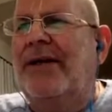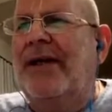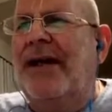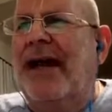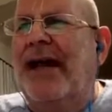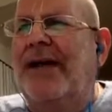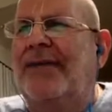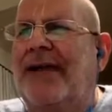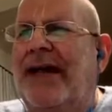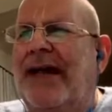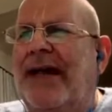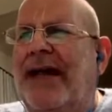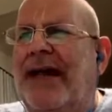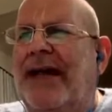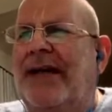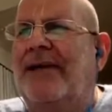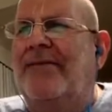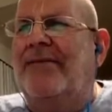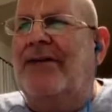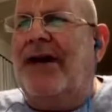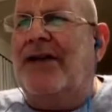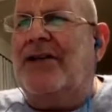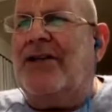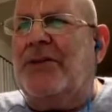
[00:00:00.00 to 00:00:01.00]
on the head
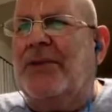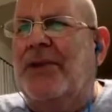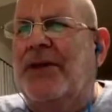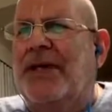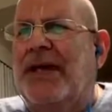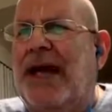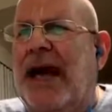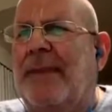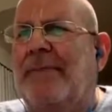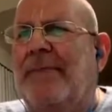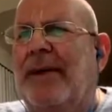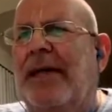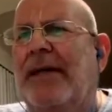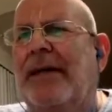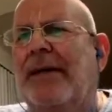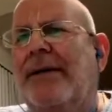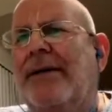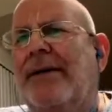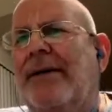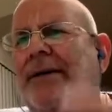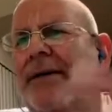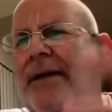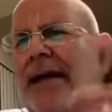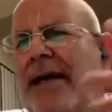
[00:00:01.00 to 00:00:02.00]
of Ashwatthama.
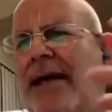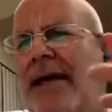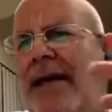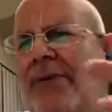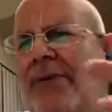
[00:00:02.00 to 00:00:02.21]
And